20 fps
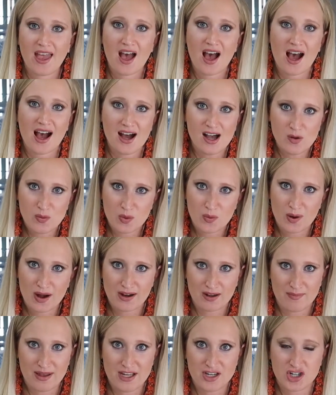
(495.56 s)
I would
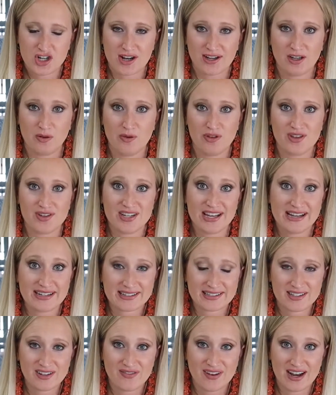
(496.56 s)
recommend checking with a
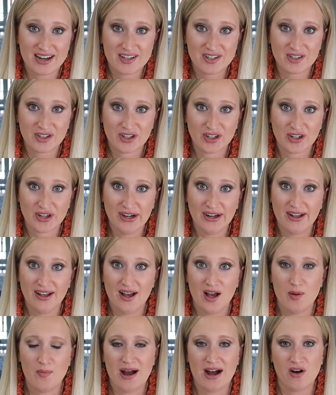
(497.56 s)
tax advisor
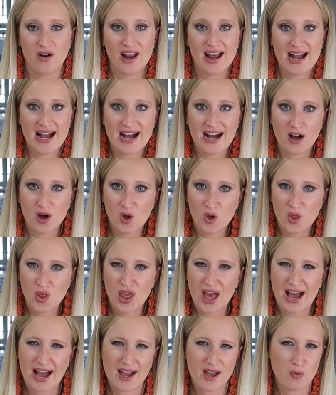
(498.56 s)
about how
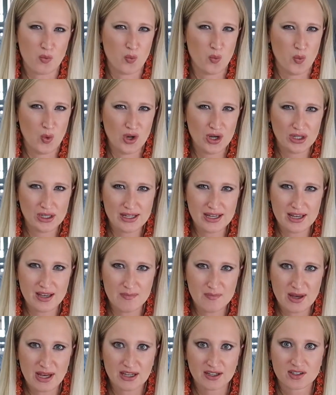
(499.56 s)
that really
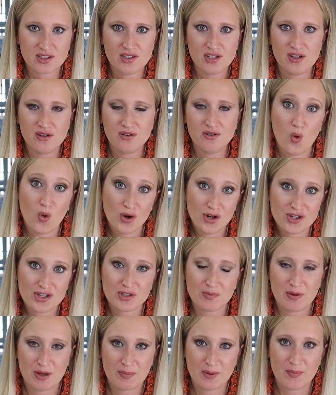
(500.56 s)
impacts you, or
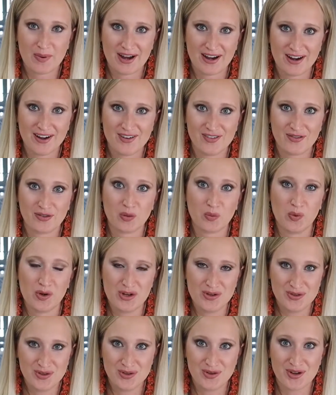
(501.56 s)
just be prepared for when
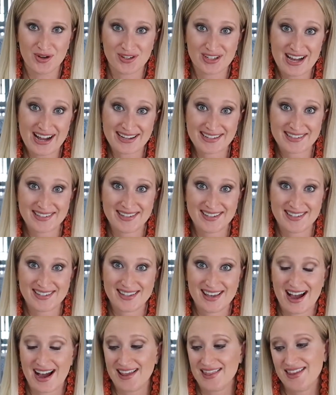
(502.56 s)
you do your taxes
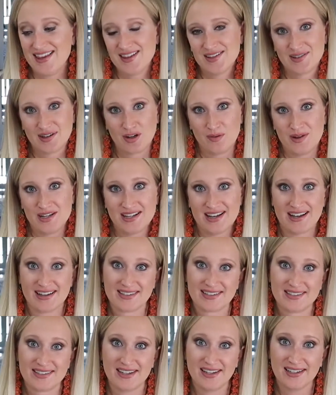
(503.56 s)
that these are gonna be
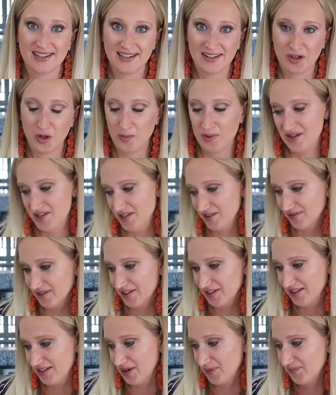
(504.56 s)
taxed a little bit
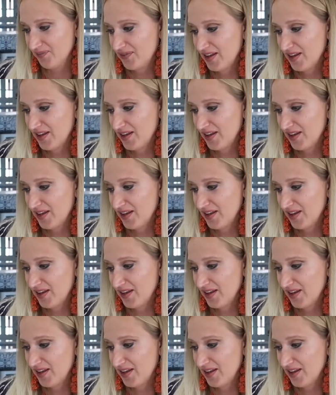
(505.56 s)
differently.